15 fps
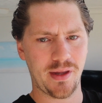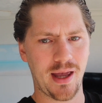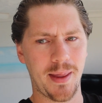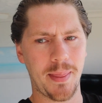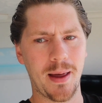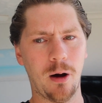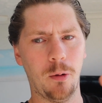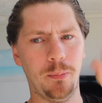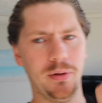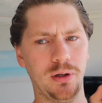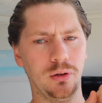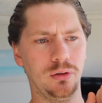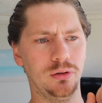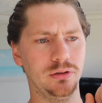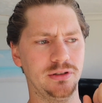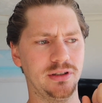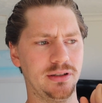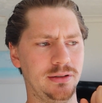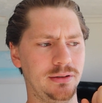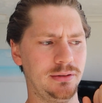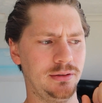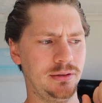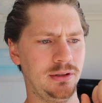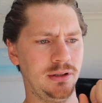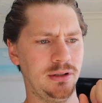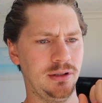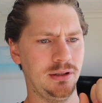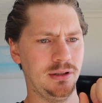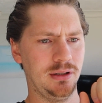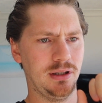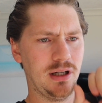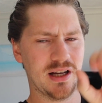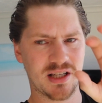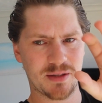and they'll build a